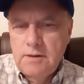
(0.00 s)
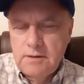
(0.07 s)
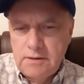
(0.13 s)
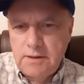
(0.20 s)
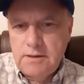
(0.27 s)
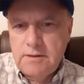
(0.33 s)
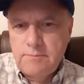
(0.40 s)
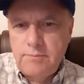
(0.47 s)

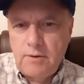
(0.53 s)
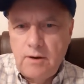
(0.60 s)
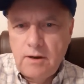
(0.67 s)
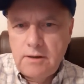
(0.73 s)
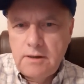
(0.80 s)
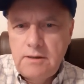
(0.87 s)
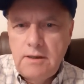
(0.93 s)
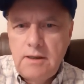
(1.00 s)
Linkin
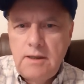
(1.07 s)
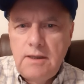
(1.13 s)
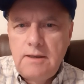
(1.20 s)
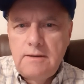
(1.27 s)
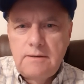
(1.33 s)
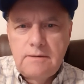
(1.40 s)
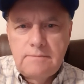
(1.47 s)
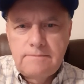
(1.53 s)
Park, and
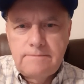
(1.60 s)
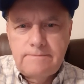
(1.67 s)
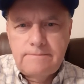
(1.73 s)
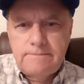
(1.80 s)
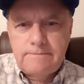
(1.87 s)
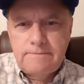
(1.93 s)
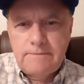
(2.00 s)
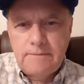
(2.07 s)

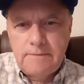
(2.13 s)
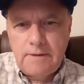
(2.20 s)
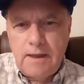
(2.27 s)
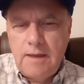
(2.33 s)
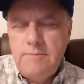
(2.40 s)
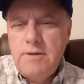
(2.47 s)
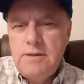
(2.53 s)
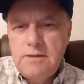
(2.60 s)

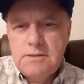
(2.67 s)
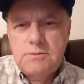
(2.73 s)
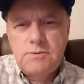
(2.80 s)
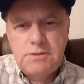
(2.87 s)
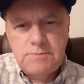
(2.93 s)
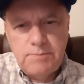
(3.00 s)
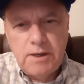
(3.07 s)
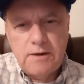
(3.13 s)
I mean this
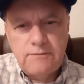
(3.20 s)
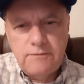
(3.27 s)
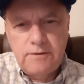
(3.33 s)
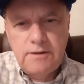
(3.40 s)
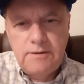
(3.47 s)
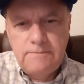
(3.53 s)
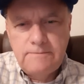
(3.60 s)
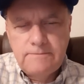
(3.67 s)

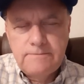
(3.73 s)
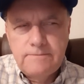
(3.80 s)
respectfully.